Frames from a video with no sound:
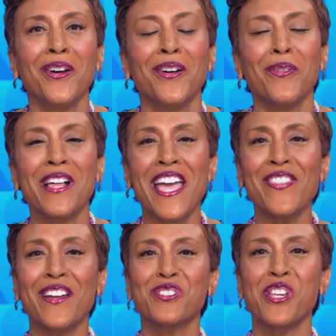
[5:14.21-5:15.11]
Well, hey
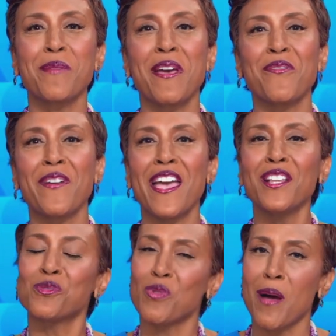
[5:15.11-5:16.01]
there, G M A
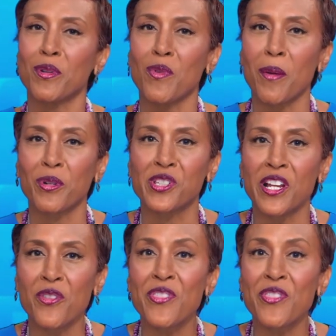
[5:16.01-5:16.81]
fans. Robin Roberts here.